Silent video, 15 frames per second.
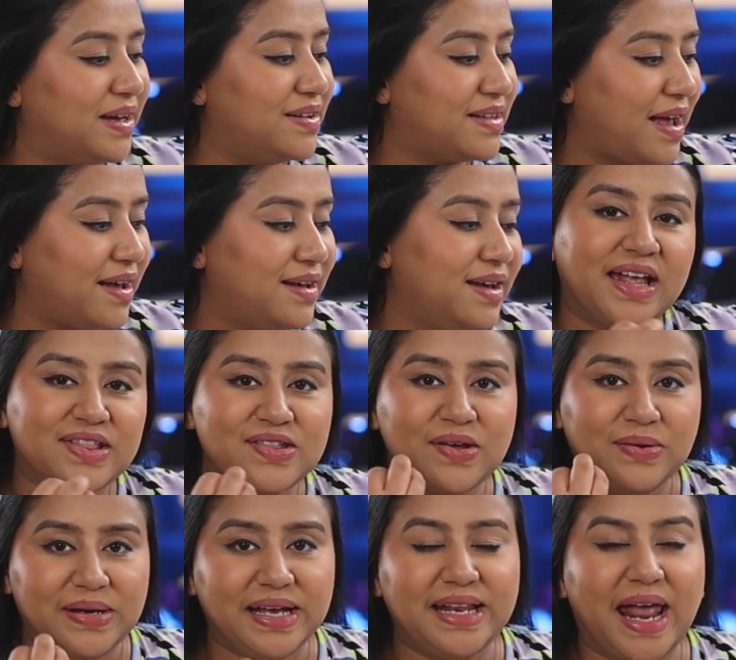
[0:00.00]
because I get
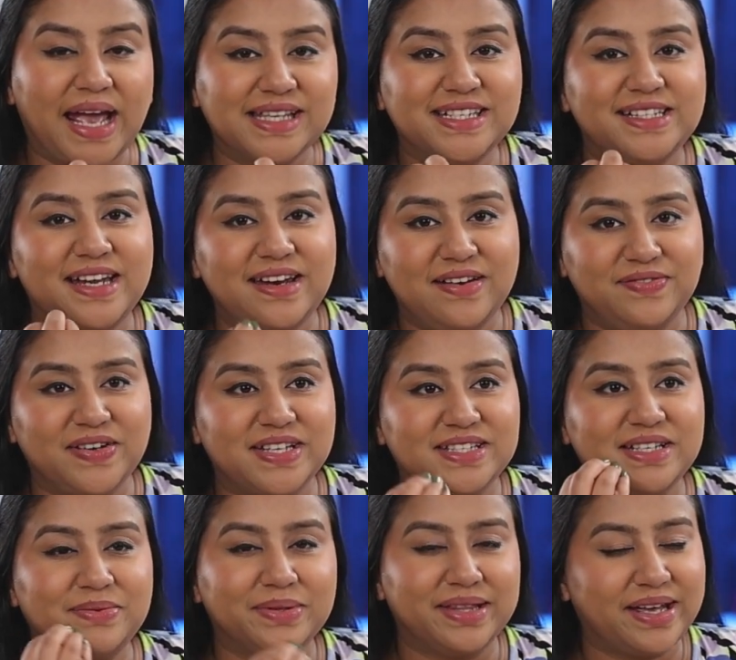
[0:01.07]
so connected and
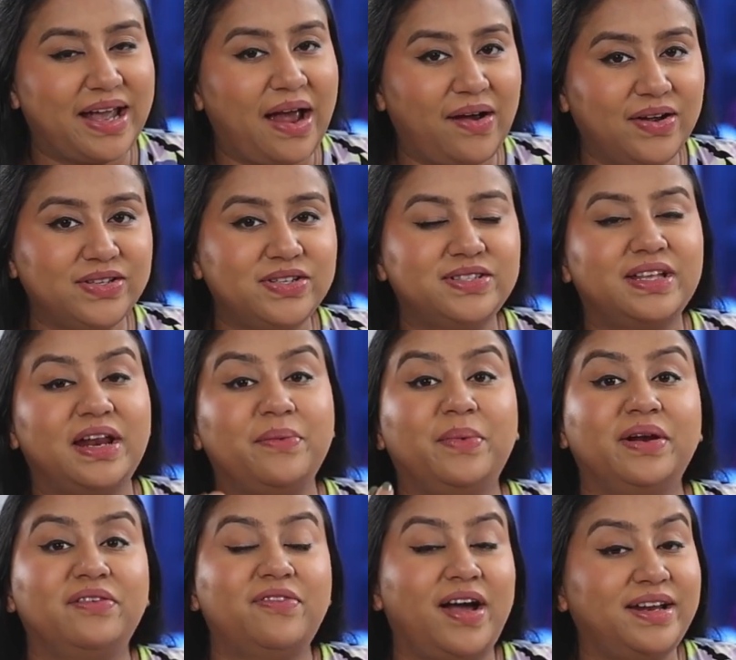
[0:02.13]
invested with the characters that I
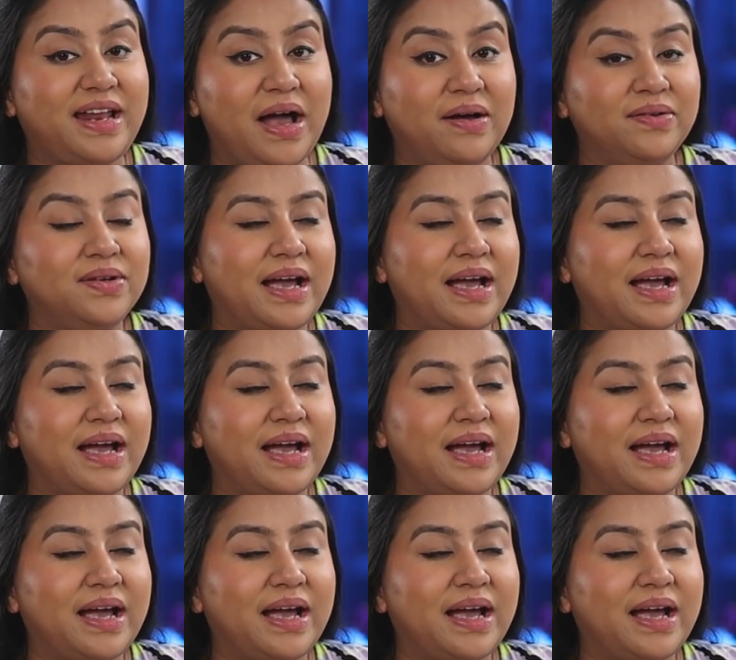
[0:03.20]
want to find out.